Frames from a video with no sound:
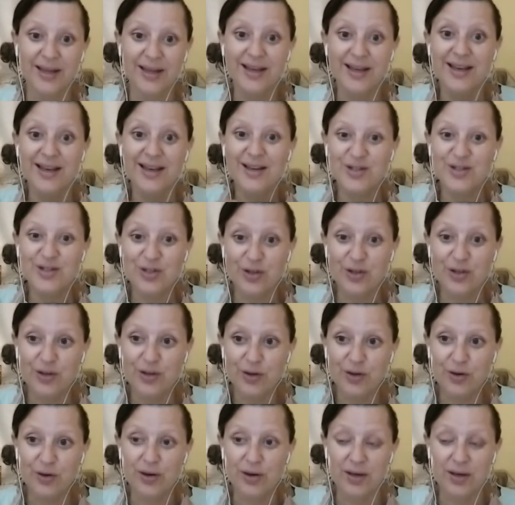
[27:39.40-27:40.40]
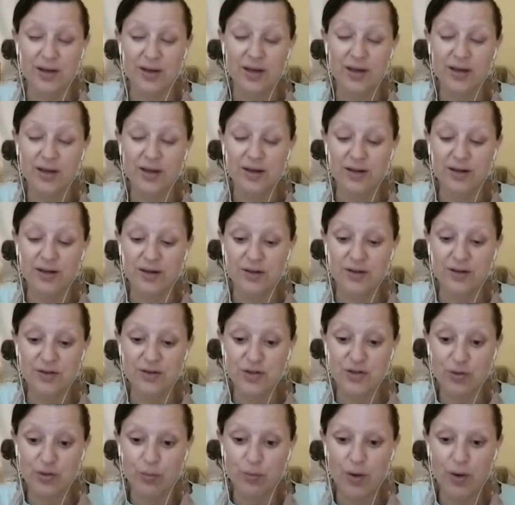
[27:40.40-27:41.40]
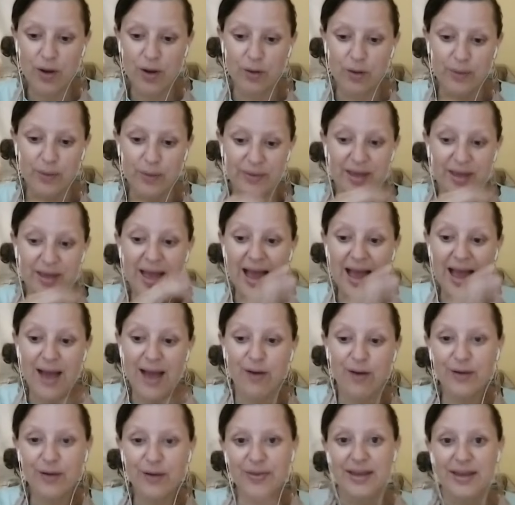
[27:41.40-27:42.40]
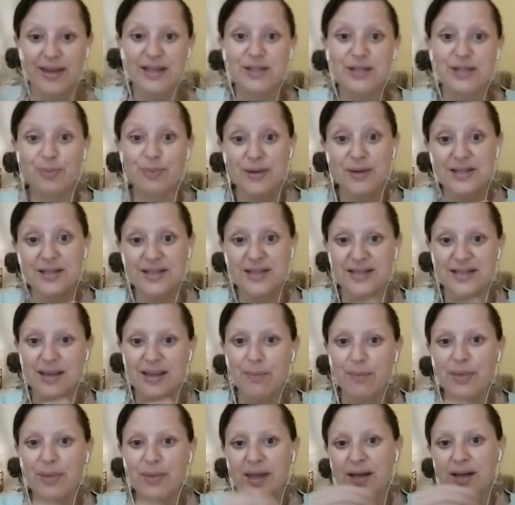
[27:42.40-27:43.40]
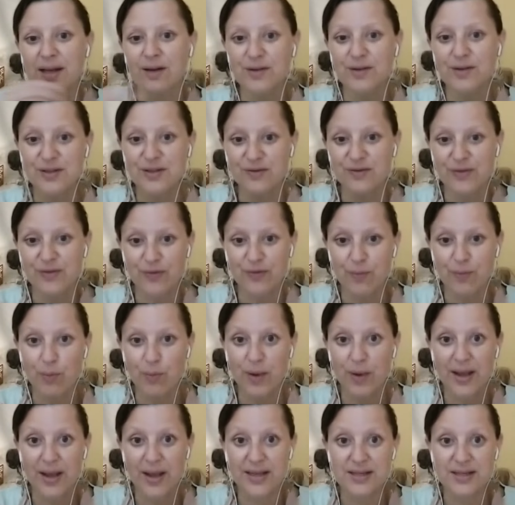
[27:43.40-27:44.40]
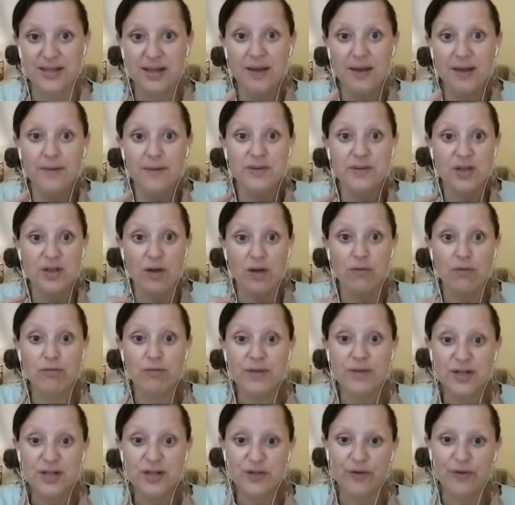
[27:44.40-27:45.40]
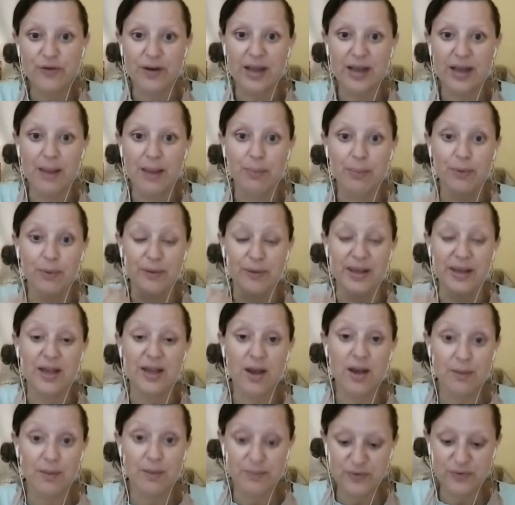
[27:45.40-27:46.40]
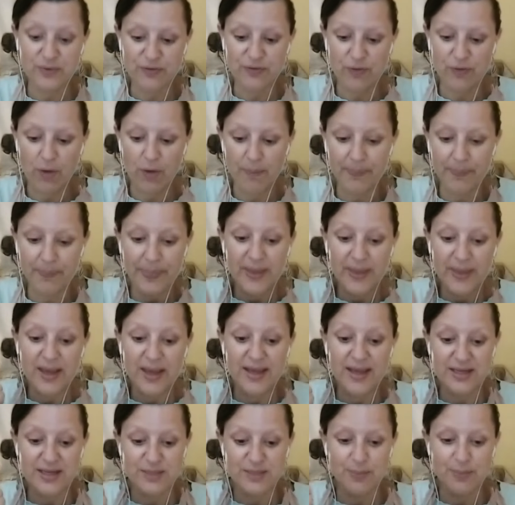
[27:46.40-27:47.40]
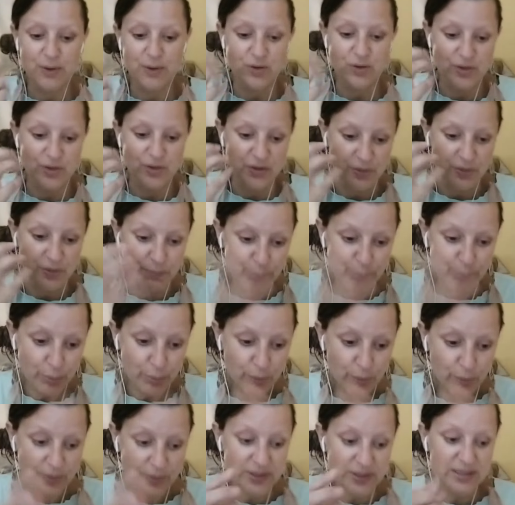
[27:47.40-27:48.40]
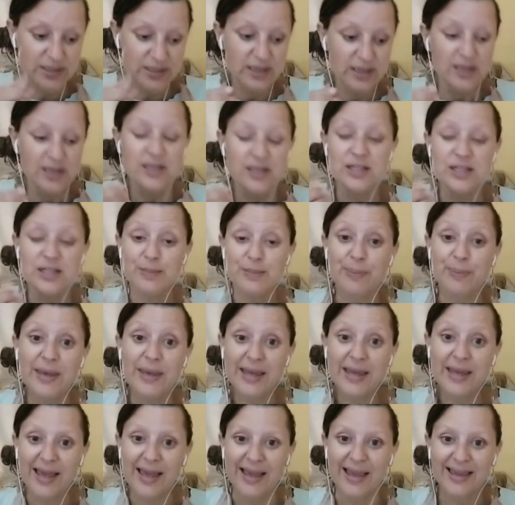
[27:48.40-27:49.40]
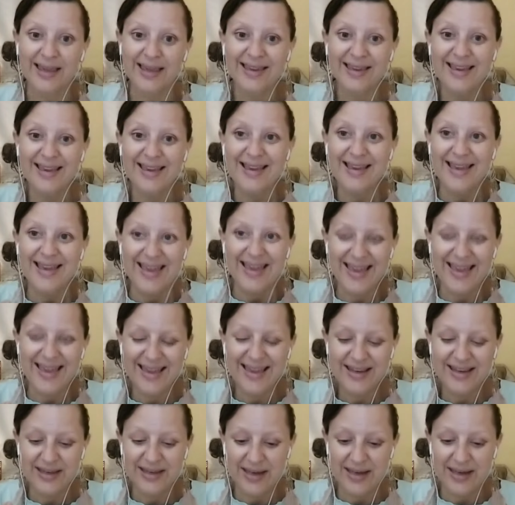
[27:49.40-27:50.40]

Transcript: to work with. How can they express the same thing in lots of different ways? So a rich vocabulary comes from exposure to books, speaking in